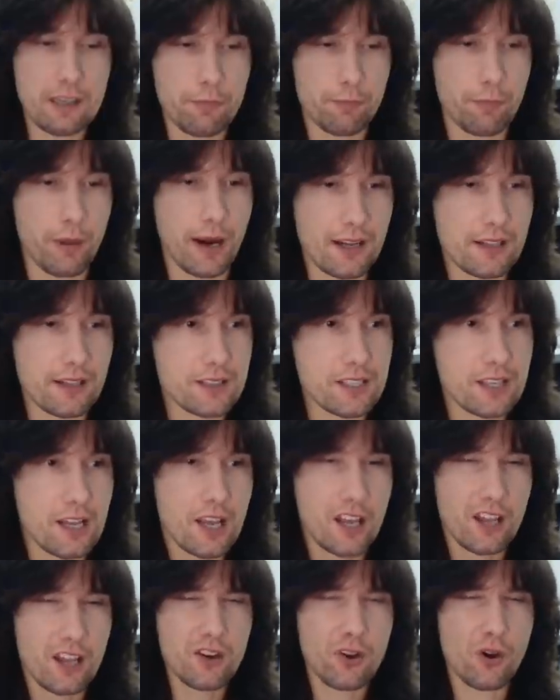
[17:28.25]
but
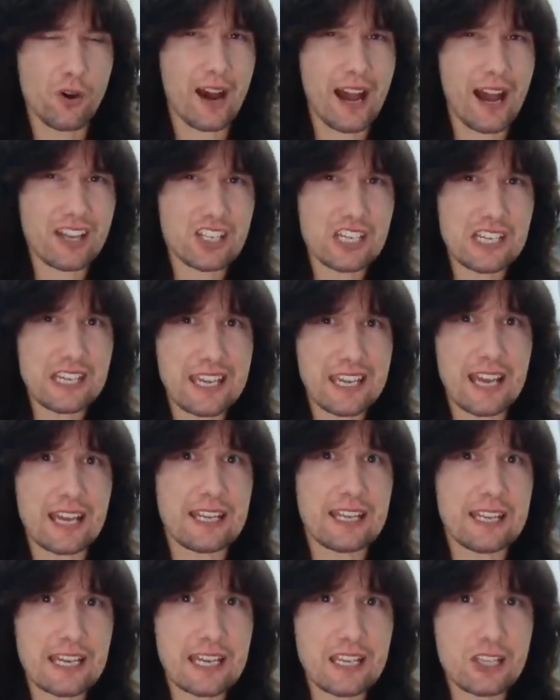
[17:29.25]
not actually
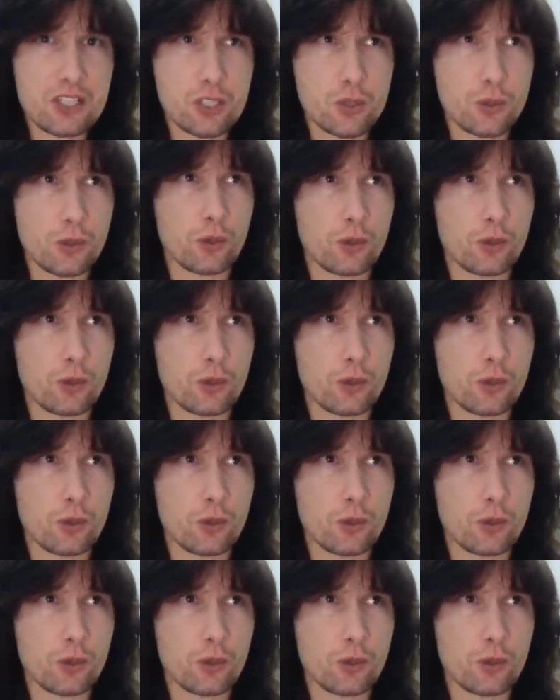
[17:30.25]
getting into